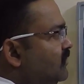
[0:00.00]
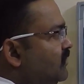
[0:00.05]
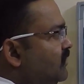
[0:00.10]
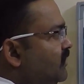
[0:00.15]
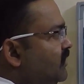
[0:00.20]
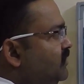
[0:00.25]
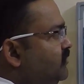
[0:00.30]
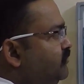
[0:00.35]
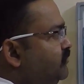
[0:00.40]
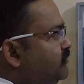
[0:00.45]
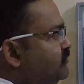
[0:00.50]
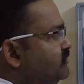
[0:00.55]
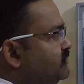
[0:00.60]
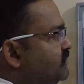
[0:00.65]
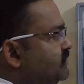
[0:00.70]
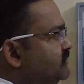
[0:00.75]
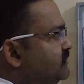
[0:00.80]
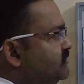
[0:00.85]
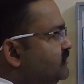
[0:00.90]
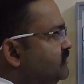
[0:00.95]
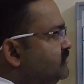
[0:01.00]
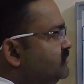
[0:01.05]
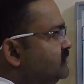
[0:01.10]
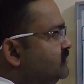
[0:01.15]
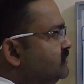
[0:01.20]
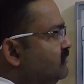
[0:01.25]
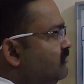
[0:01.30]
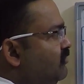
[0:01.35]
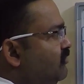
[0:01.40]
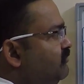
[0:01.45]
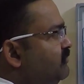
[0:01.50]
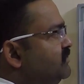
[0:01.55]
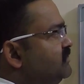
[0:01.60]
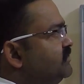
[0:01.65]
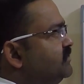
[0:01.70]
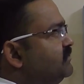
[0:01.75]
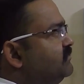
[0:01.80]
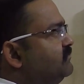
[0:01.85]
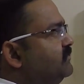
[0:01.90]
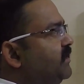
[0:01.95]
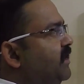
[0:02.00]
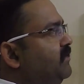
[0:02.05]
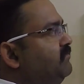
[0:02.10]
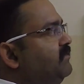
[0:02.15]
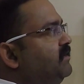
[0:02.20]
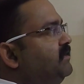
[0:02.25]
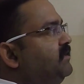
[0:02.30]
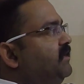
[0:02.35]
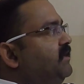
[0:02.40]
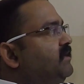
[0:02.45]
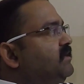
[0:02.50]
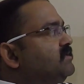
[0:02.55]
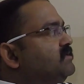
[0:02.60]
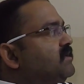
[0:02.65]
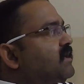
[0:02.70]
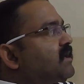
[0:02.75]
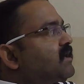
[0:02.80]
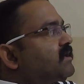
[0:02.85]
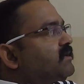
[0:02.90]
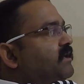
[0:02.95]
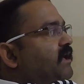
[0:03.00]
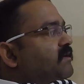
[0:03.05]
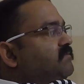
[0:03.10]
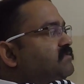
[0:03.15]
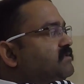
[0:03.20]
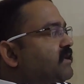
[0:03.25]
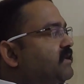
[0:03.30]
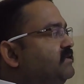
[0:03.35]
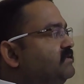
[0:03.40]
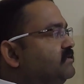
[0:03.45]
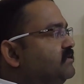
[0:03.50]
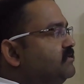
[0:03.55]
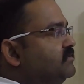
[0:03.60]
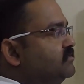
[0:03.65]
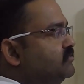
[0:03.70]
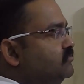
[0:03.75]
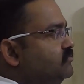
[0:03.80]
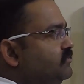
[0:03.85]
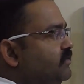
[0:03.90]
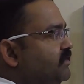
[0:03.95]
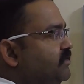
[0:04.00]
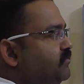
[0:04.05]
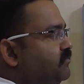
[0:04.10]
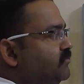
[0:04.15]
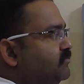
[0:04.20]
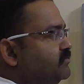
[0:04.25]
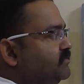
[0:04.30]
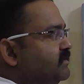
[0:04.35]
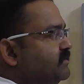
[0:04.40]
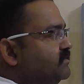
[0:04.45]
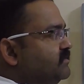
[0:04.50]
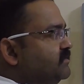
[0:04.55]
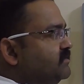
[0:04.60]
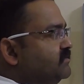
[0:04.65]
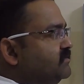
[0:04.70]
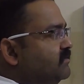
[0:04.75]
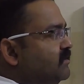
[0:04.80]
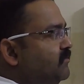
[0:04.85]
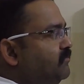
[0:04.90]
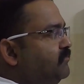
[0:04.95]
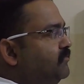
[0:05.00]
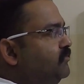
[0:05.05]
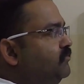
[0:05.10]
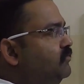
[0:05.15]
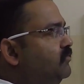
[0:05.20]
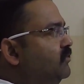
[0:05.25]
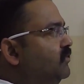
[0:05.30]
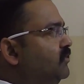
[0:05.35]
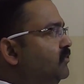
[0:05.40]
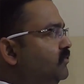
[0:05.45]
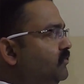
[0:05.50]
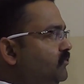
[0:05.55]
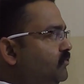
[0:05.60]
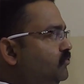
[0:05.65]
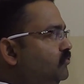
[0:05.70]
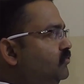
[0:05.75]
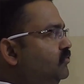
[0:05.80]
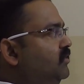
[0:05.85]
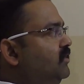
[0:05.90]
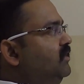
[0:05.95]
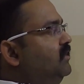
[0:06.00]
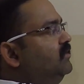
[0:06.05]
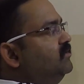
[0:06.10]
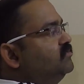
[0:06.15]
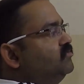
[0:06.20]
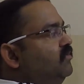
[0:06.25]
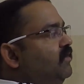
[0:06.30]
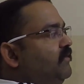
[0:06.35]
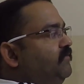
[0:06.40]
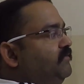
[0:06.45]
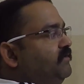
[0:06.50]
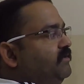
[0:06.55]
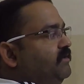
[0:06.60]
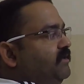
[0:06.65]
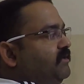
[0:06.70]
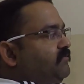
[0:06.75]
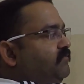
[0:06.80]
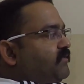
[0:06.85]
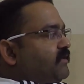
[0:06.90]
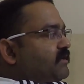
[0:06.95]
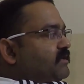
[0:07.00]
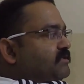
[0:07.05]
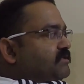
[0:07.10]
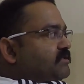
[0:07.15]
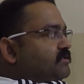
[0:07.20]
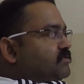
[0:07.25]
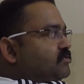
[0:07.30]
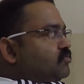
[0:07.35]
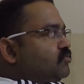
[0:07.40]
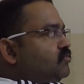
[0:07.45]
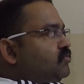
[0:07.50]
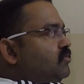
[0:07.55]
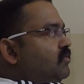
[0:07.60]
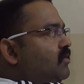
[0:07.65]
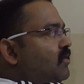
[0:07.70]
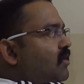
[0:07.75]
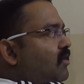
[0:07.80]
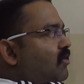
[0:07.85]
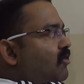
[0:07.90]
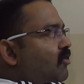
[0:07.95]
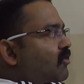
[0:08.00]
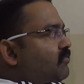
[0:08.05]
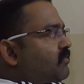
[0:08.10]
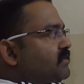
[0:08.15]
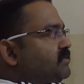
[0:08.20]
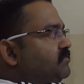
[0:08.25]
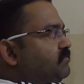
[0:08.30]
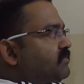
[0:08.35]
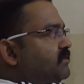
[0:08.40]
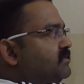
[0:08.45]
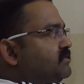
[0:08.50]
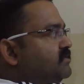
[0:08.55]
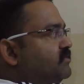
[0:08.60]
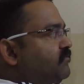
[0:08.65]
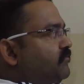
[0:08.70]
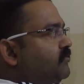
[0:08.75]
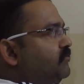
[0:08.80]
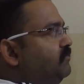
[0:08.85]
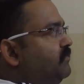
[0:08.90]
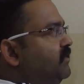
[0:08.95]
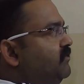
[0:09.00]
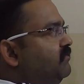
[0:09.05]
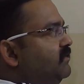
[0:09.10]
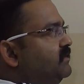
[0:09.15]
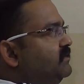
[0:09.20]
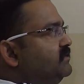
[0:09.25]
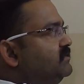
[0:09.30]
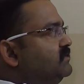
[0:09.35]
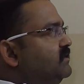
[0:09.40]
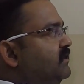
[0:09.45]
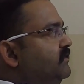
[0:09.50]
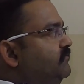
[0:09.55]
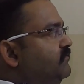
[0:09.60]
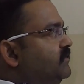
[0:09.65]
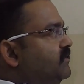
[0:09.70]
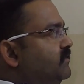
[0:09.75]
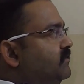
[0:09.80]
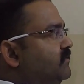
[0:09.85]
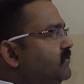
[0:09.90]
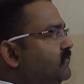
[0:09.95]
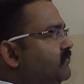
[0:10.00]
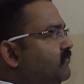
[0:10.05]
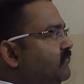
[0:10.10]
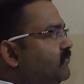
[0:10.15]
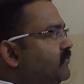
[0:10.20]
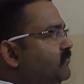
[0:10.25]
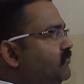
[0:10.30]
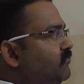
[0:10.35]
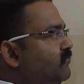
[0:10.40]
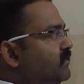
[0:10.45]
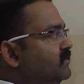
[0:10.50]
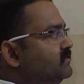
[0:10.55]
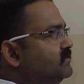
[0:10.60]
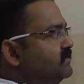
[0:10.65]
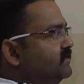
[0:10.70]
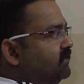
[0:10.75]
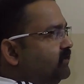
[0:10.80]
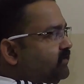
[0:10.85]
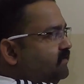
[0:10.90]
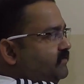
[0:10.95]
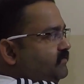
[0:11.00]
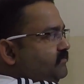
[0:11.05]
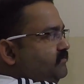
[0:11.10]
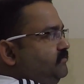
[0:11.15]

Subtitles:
It processes, how much time it takes? Time slices 2, it processes up to 2. So after it finishes 2, how much burst for P1 is left? For 1 second.